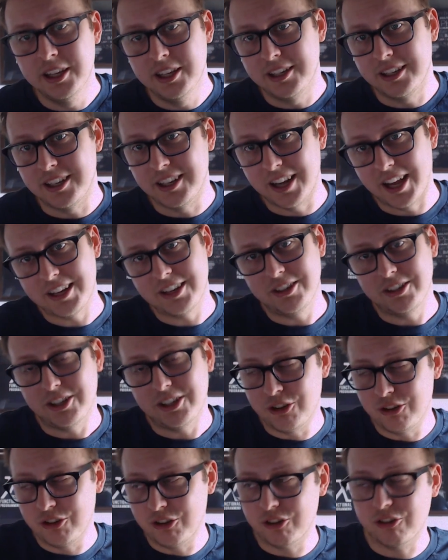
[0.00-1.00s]
Did I
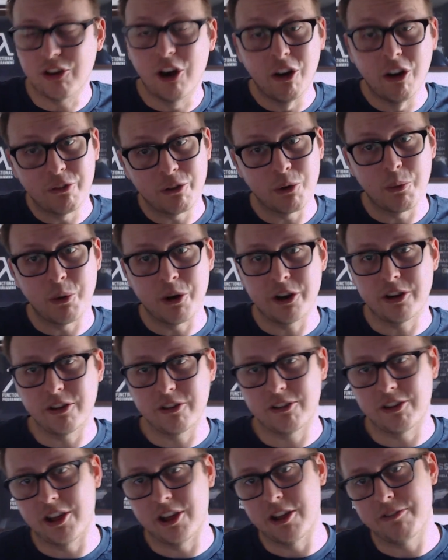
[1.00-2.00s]
did you just overwork
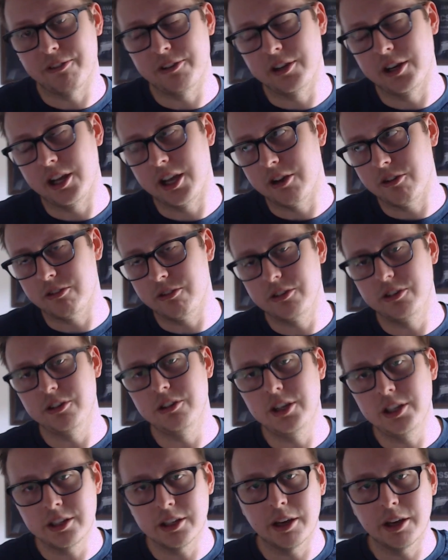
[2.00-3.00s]
yourself and now you
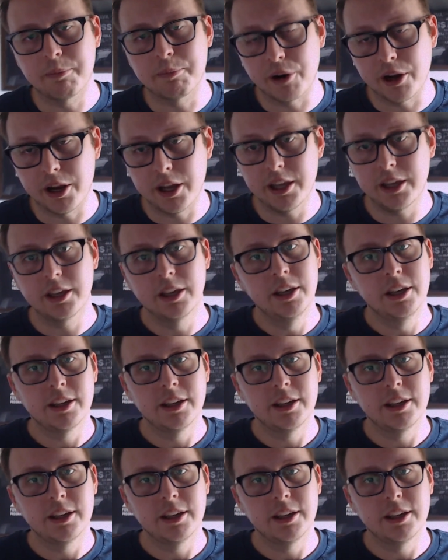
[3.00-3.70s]
need a break?